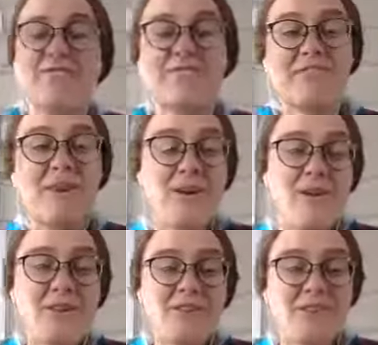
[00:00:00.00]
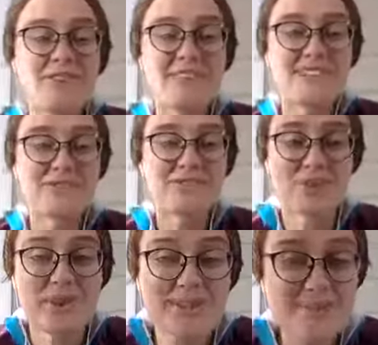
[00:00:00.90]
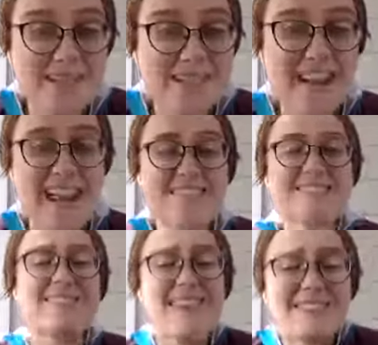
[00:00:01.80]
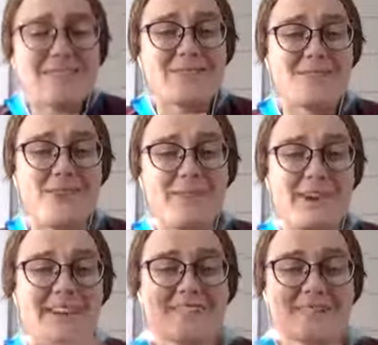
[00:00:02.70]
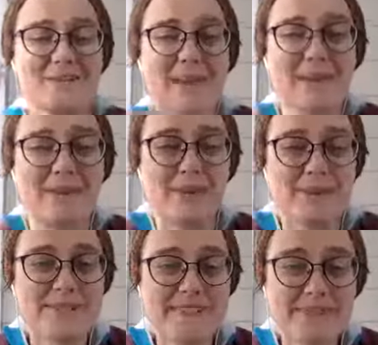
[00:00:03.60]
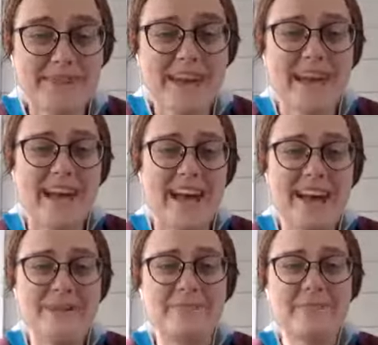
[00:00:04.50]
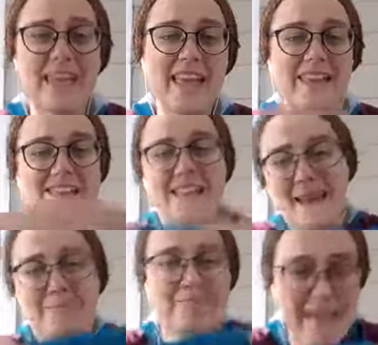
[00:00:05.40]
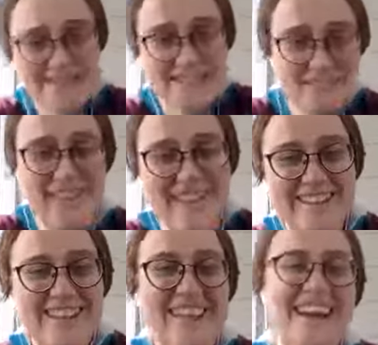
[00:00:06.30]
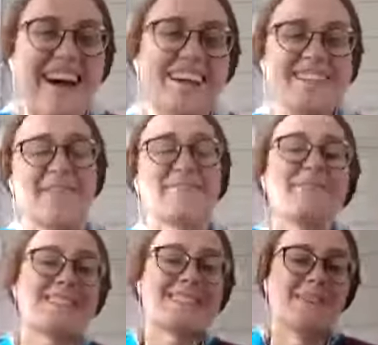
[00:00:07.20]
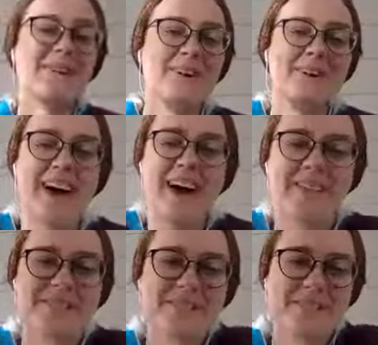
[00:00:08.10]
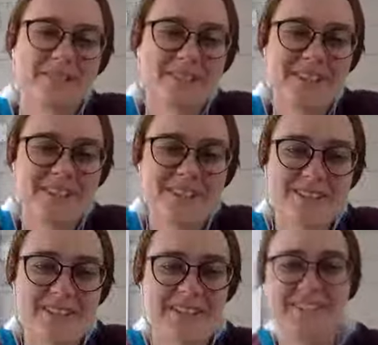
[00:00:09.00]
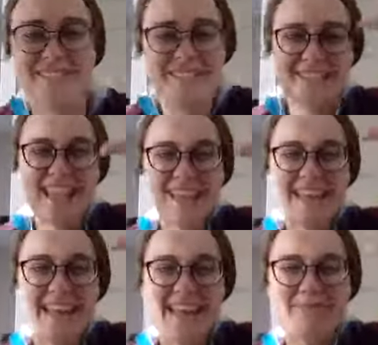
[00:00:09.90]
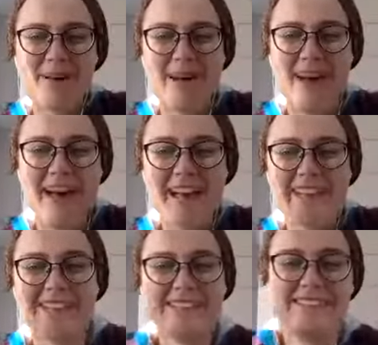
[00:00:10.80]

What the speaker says: For all of you that have joined me today, thank you so much. It's been awesome. And a massive calculator hugs. I miss you all. I will talk to you soon. Take care. Bye.